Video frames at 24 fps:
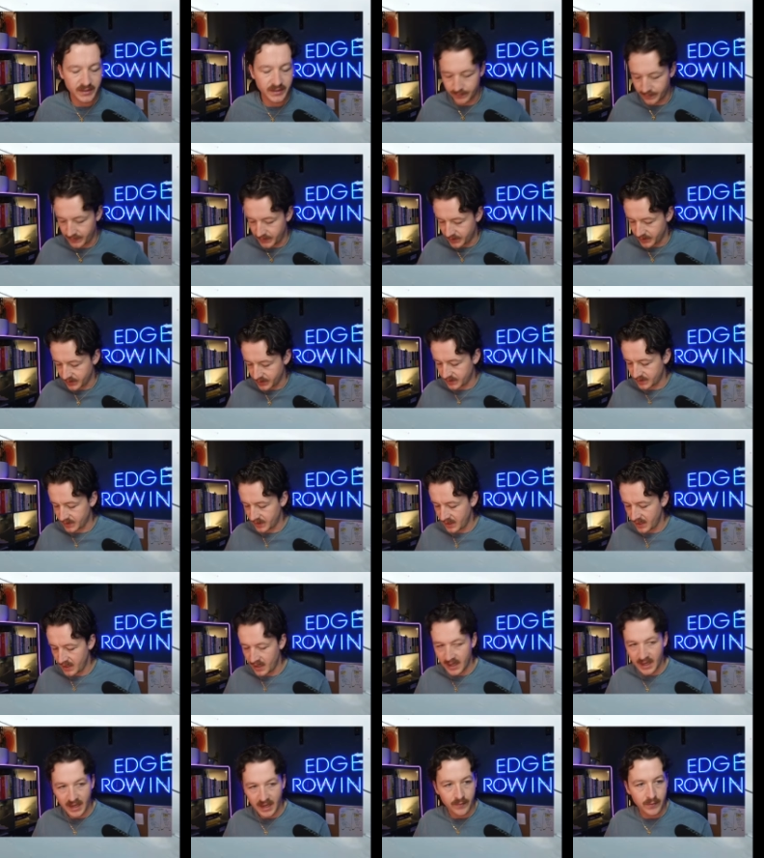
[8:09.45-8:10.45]

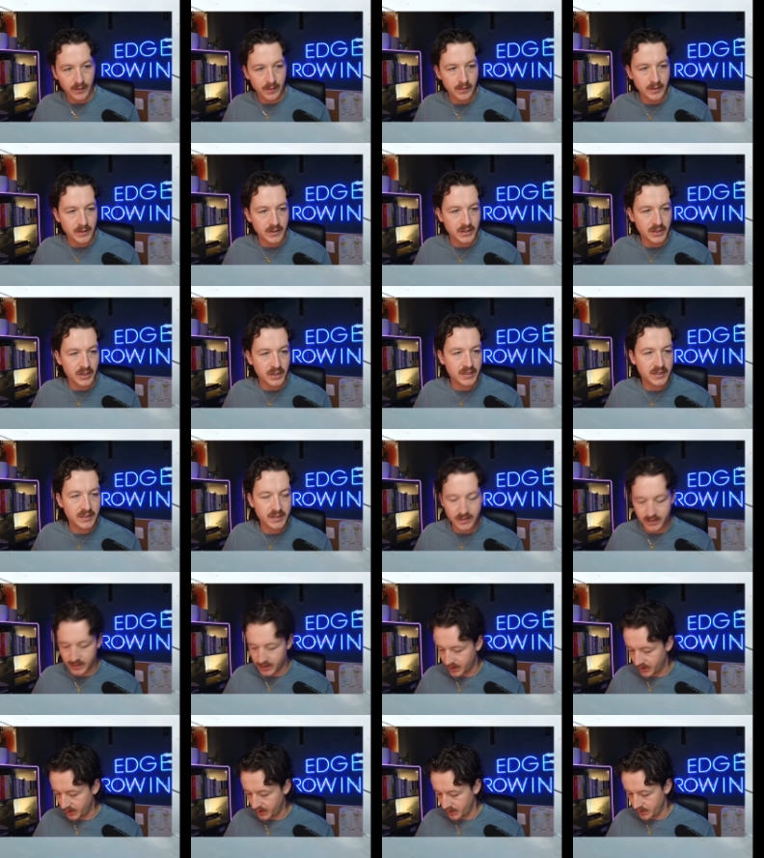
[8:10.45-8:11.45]
If we were just
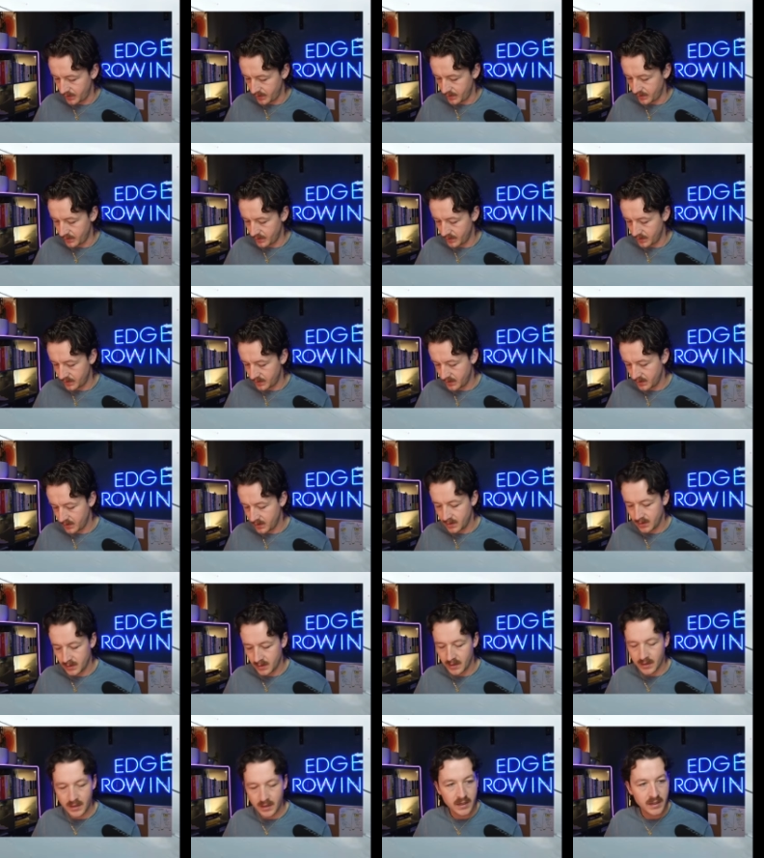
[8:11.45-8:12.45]
to
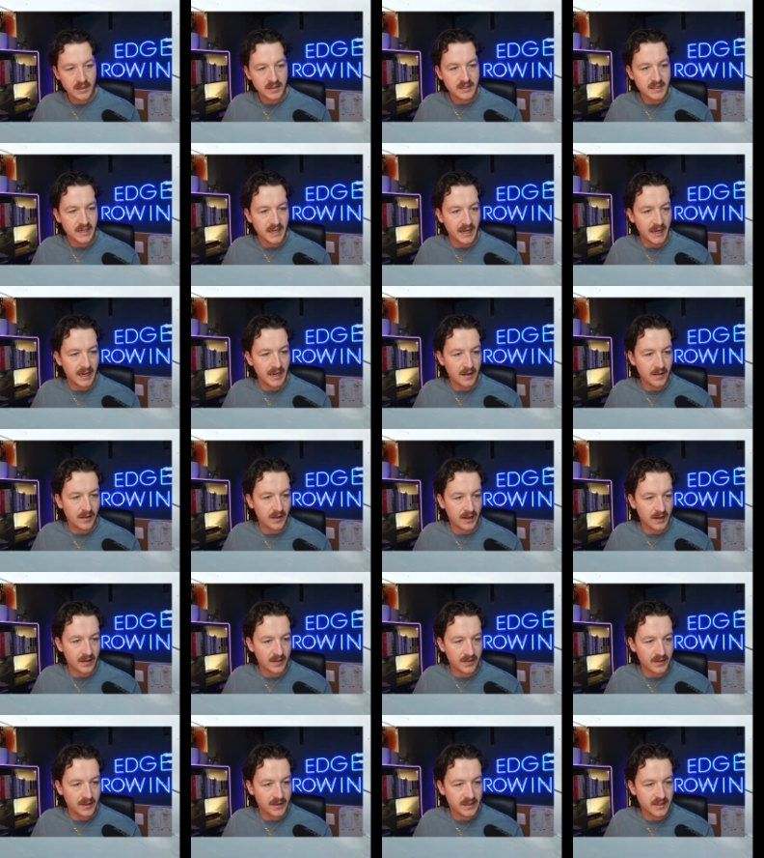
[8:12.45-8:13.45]
take like
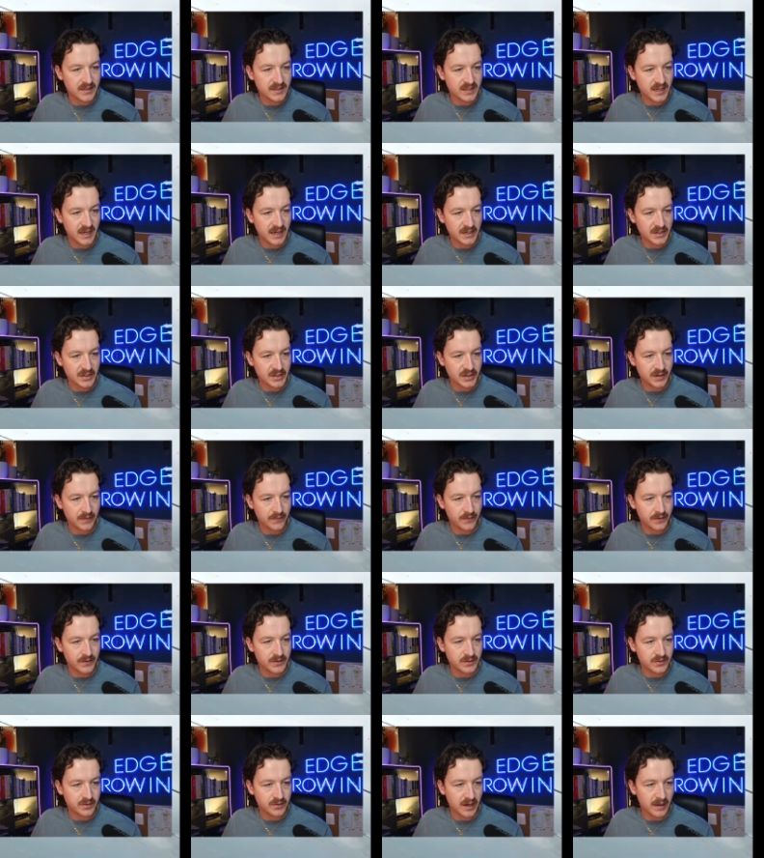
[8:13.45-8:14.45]
this section of the
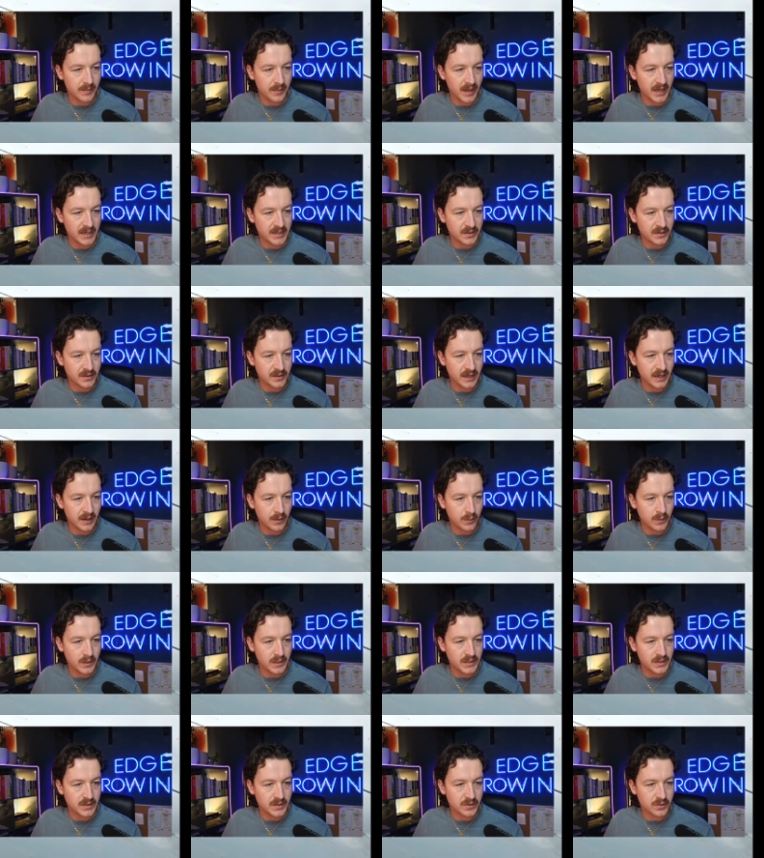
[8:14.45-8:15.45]
screen, imagine like we
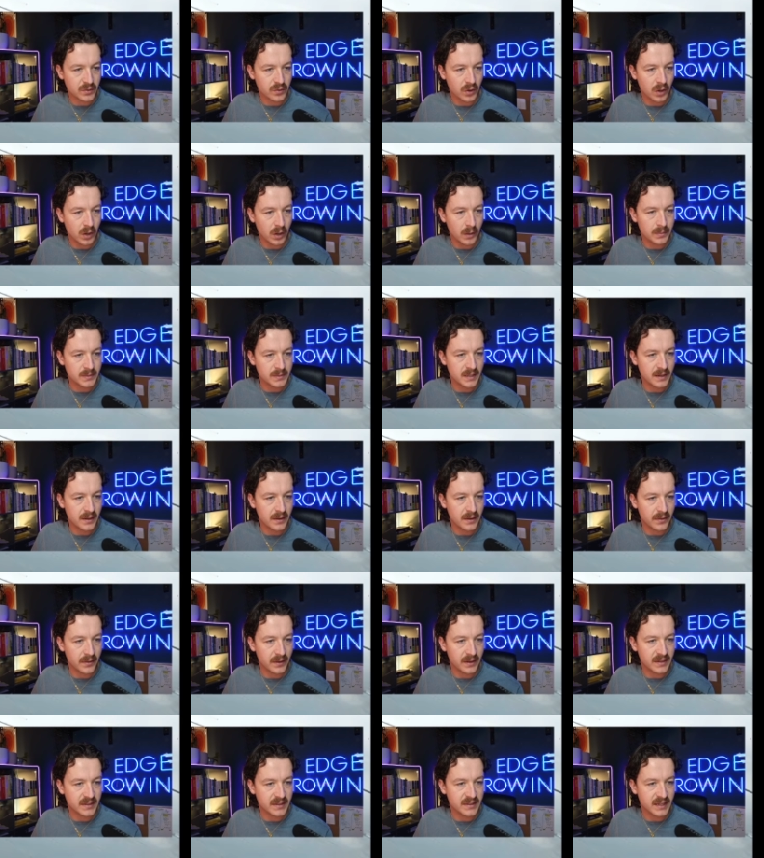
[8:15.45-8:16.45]
just cropped
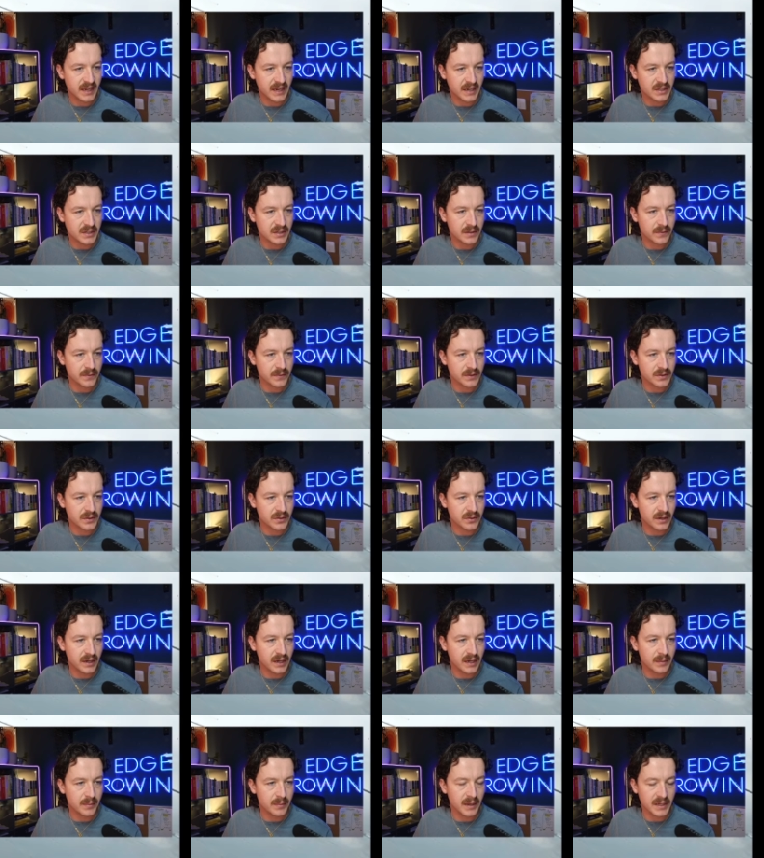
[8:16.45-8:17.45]
this section of the
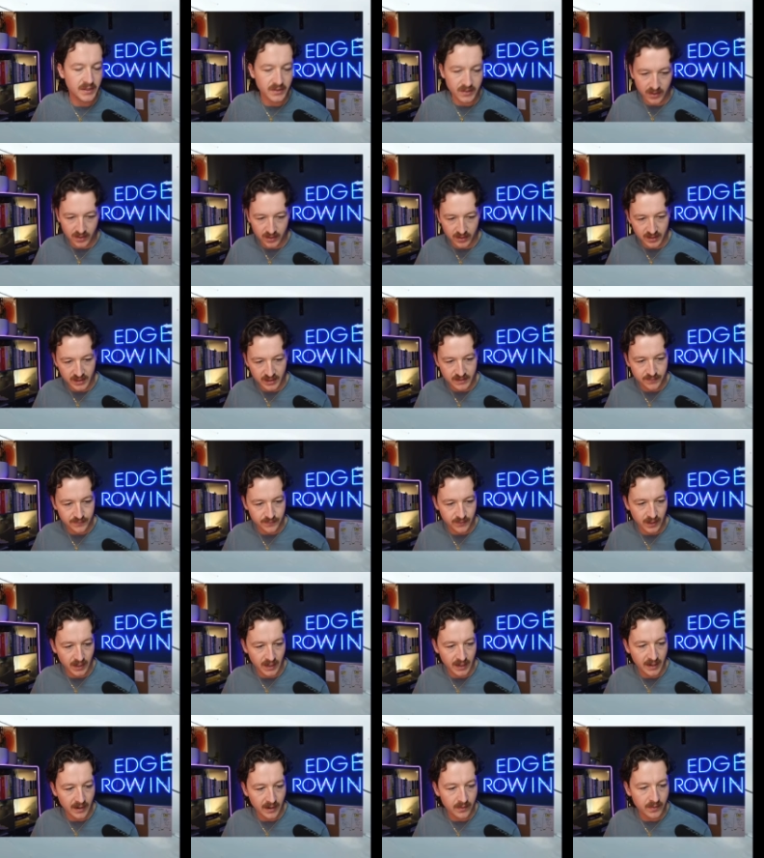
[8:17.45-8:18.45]
screen and my dog is
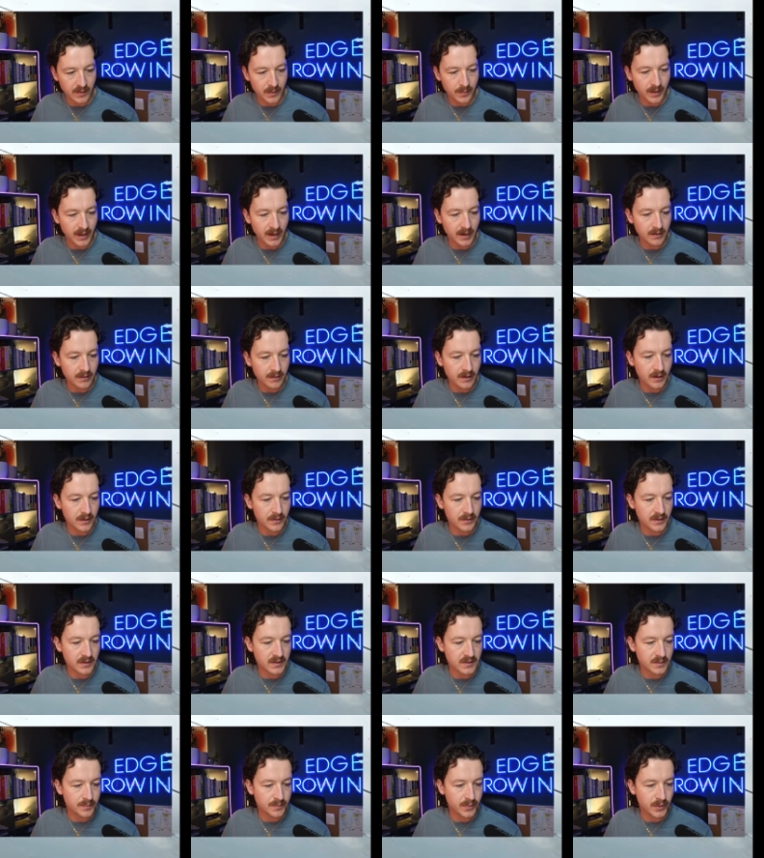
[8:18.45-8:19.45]
freaking out in the background
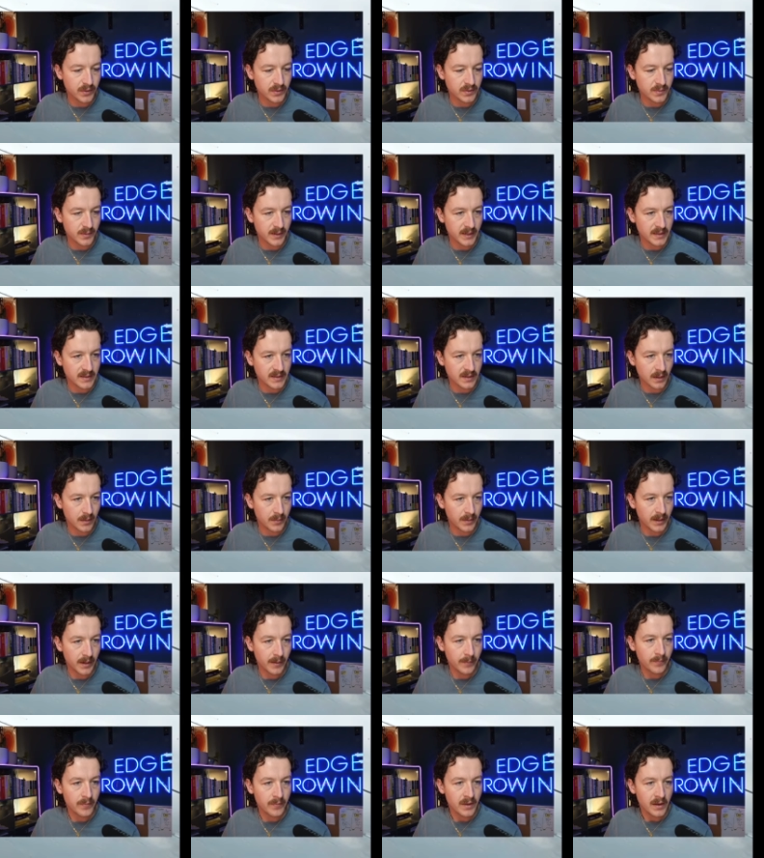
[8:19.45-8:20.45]
because the postman's coming.